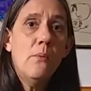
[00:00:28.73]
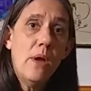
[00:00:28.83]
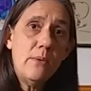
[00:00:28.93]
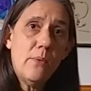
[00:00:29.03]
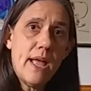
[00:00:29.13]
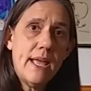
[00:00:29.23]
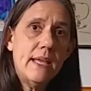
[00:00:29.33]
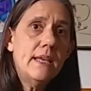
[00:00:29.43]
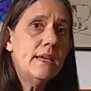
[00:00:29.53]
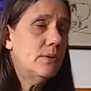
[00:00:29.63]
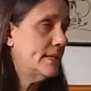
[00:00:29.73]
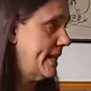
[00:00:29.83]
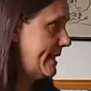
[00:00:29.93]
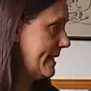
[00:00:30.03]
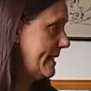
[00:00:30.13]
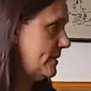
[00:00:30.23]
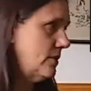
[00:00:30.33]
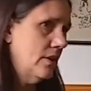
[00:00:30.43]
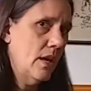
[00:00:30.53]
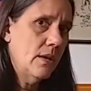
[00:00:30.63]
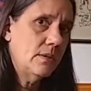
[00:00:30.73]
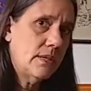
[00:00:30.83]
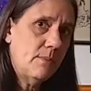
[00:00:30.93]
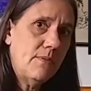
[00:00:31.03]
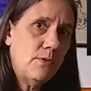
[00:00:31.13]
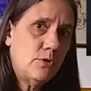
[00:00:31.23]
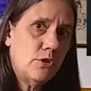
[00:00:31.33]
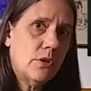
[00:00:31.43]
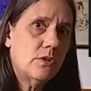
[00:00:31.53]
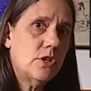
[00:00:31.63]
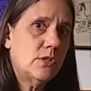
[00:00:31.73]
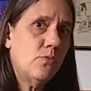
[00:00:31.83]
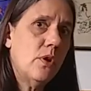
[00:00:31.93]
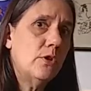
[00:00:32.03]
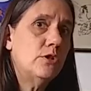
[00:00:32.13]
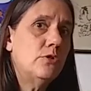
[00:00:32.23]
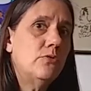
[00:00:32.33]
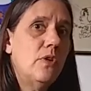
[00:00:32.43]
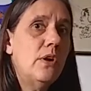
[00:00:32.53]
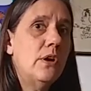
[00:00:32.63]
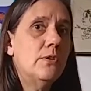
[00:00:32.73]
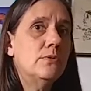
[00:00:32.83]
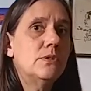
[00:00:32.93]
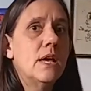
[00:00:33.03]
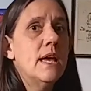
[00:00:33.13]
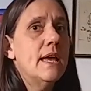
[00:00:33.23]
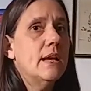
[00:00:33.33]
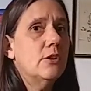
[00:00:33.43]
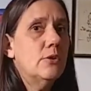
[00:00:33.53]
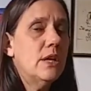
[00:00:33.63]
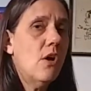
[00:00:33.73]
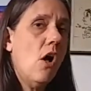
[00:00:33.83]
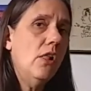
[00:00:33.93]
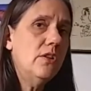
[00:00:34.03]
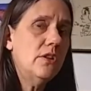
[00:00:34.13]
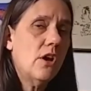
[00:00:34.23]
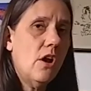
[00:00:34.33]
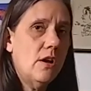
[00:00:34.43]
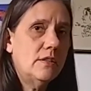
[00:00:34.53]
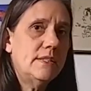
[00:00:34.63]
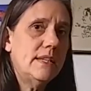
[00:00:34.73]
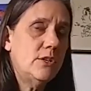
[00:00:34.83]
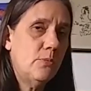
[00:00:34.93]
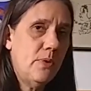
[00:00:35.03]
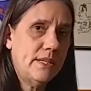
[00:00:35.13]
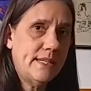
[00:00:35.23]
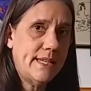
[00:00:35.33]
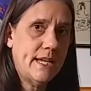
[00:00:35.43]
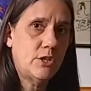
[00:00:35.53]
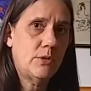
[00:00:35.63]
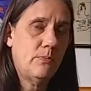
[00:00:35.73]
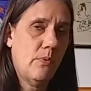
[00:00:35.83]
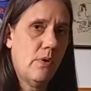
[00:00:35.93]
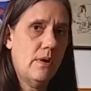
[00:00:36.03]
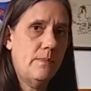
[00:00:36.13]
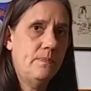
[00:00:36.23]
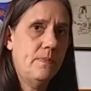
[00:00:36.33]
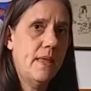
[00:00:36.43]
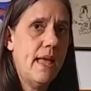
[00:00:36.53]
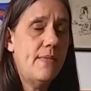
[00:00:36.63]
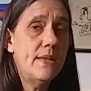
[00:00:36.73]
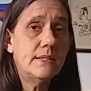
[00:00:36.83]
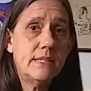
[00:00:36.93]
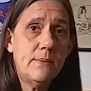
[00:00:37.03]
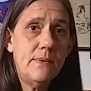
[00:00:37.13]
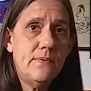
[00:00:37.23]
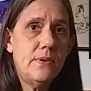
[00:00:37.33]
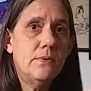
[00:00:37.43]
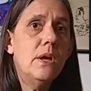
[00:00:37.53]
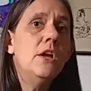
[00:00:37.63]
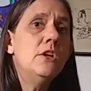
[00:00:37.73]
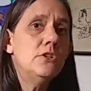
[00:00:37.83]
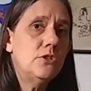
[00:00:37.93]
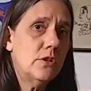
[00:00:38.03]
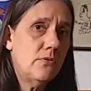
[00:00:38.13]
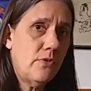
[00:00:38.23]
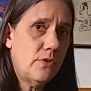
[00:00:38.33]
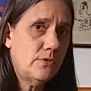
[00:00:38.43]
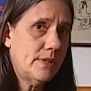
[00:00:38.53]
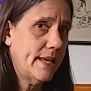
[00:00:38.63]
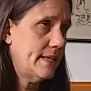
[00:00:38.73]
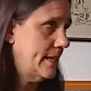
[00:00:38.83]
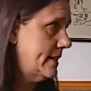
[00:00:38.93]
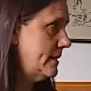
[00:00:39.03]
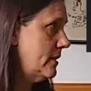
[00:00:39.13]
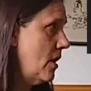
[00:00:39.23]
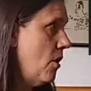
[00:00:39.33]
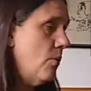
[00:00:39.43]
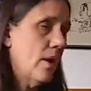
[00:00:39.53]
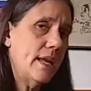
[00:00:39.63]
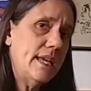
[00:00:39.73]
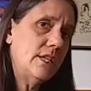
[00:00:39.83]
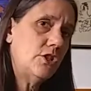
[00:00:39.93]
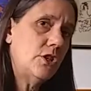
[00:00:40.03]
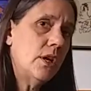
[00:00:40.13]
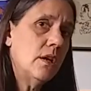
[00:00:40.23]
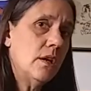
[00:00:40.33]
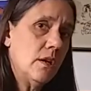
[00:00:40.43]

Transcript: One way, it was like this. Some of you took just one or two photos, including all of the cards in your presentation board. And then some of you took photos like this, where each